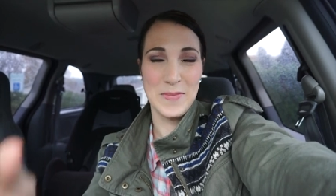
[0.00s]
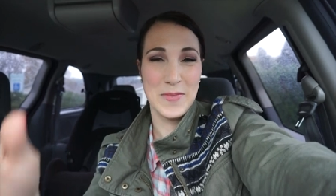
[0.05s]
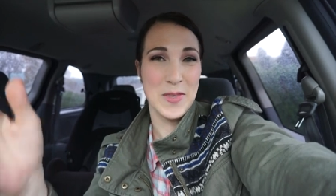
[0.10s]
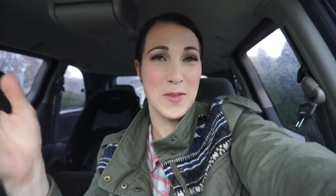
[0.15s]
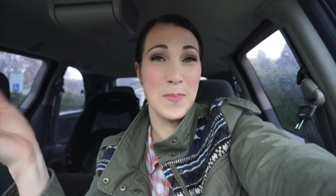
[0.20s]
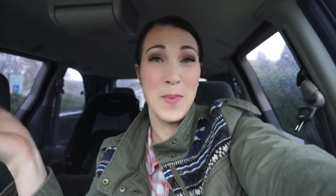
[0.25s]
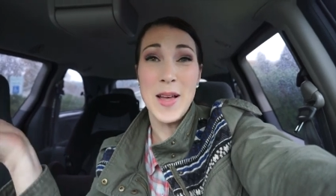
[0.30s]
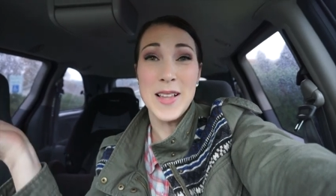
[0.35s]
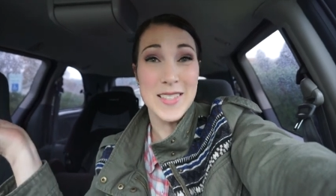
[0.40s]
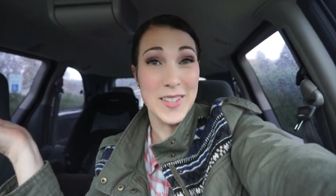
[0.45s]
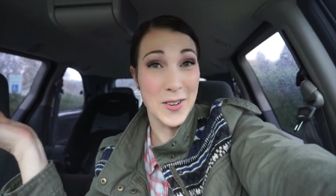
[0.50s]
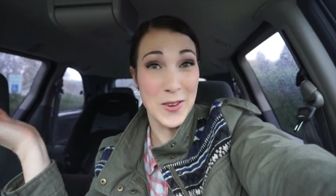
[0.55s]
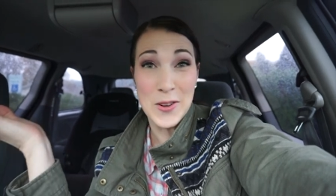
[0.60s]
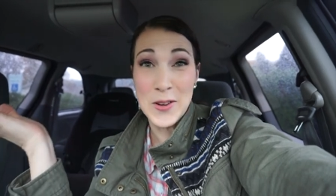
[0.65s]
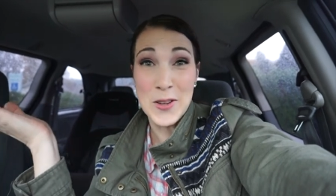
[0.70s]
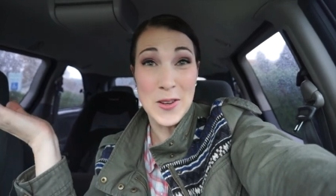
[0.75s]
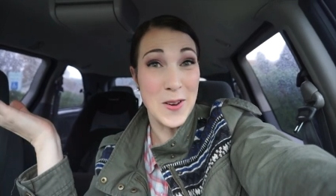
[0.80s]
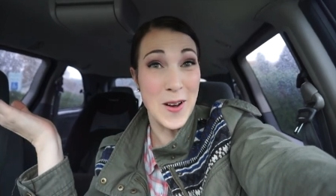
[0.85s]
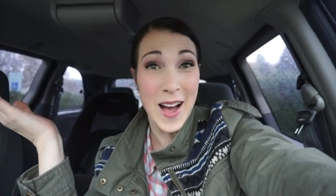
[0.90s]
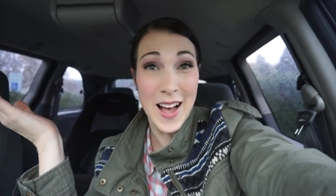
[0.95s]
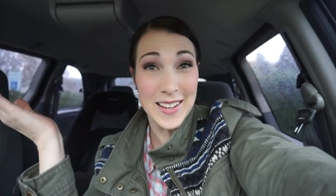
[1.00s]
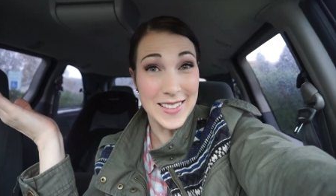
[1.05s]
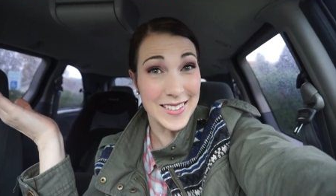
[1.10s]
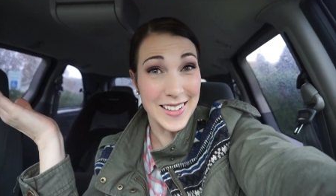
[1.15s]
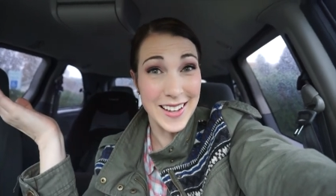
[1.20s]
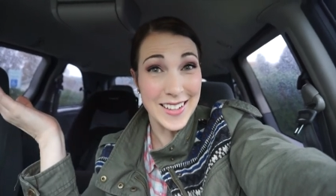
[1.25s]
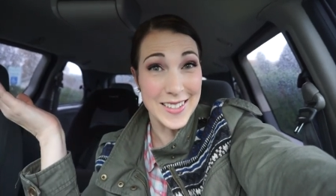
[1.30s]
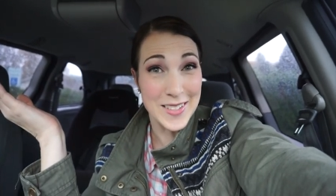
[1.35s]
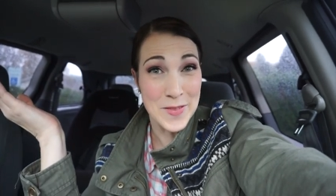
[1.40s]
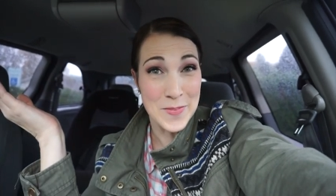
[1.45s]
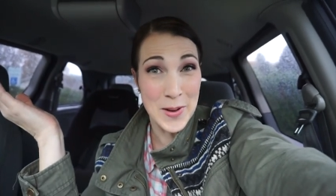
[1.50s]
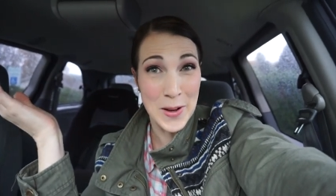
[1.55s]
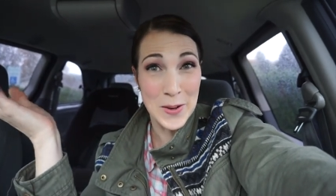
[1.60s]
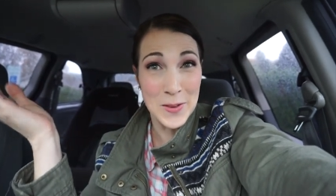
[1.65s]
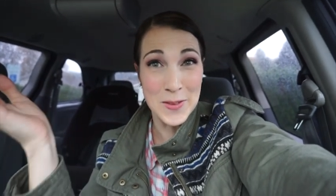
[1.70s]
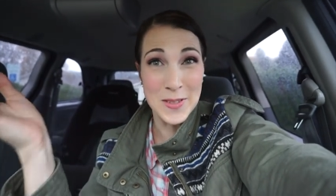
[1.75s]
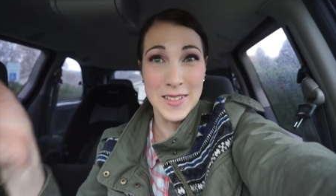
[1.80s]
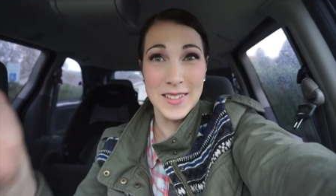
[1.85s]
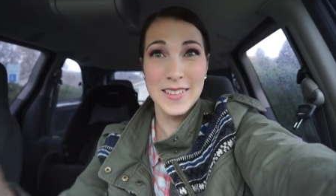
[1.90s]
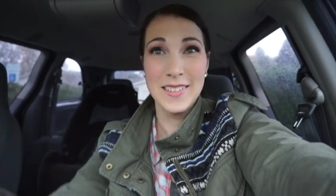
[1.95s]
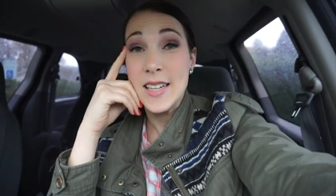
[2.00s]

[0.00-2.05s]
depends on who you ask, I suppose.